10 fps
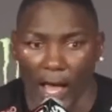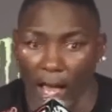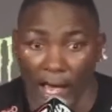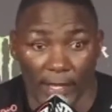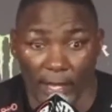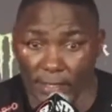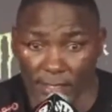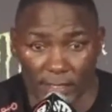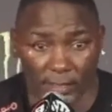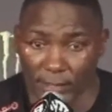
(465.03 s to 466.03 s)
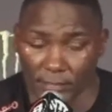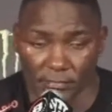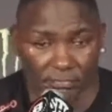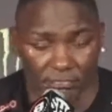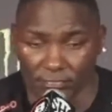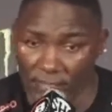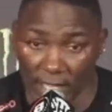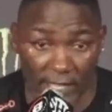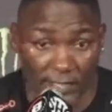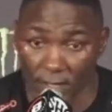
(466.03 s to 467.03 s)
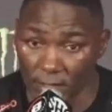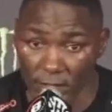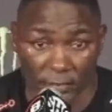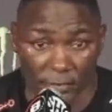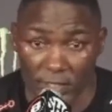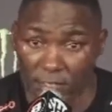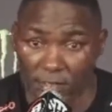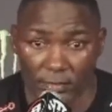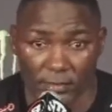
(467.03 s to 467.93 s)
I honestly can't tell the difference.